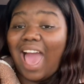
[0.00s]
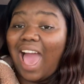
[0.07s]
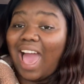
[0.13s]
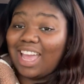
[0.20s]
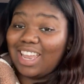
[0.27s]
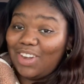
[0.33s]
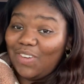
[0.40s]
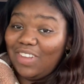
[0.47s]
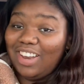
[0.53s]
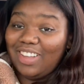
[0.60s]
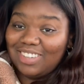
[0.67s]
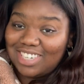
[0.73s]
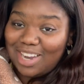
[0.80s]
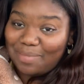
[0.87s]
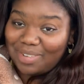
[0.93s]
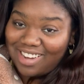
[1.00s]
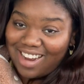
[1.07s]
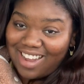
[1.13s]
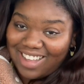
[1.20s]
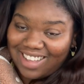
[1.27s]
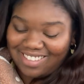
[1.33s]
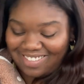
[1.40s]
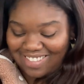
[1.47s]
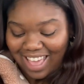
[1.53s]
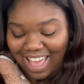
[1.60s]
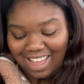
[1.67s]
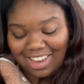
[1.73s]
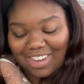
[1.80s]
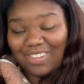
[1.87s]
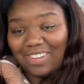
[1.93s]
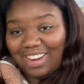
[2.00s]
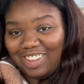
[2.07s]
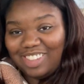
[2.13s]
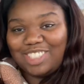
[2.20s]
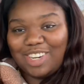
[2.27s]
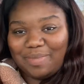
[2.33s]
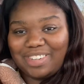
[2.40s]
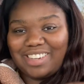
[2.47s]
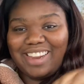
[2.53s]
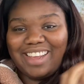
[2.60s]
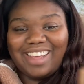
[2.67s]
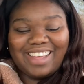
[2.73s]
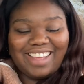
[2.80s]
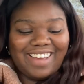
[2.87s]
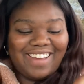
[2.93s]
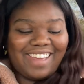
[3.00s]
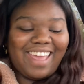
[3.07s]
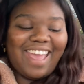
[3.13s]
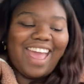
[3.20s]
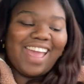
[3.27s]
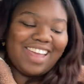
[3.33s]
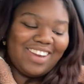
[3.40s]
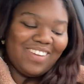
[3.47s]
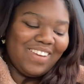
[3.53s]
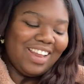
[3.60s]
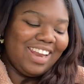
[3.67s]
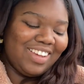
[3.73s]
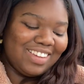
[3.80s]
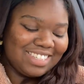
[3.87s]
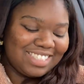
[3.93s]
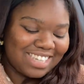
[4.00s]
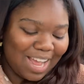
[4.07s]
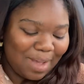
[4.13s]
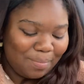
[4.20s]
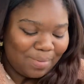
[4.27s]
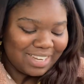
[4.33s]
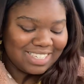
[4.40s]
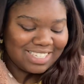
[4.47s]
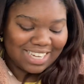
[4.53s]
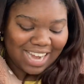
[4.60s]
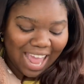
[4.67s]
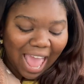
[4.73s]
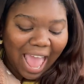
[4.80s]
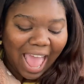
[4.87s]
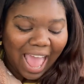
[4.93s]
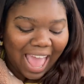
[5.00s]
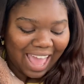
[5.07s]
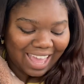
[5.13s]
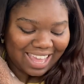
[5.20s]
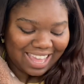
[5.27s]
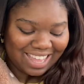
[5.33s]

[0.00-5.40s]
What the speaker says: I can do a little jumping jack. Okay, I can do a little jumping jack.